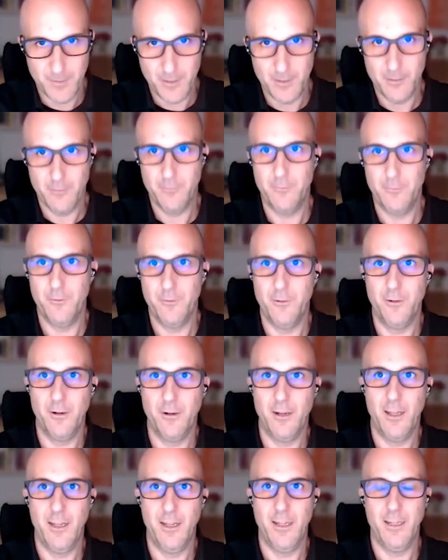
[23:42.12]

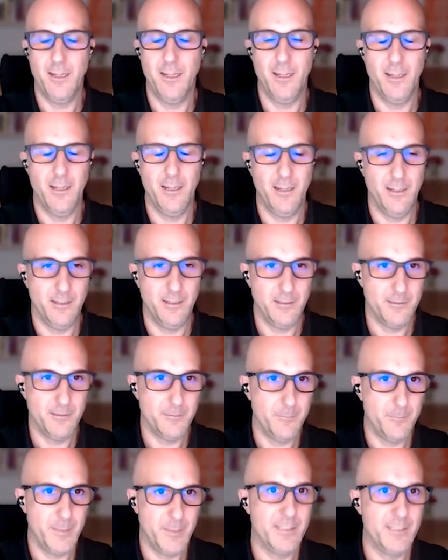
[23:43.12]
for
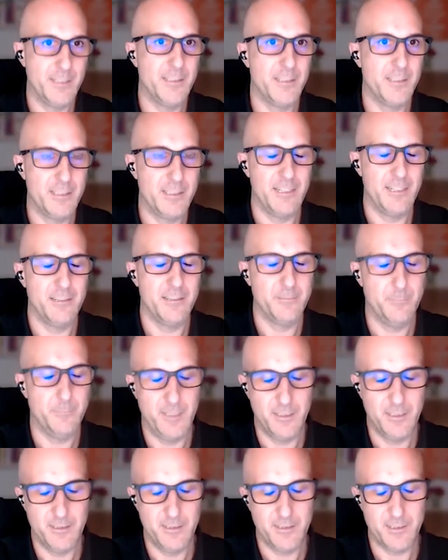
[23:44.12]
being
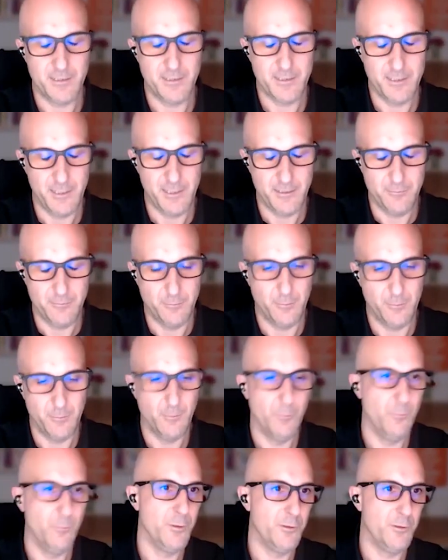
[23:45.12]

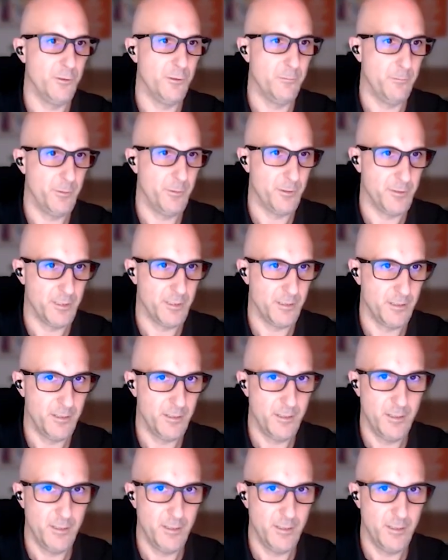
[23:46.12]
successful with your project.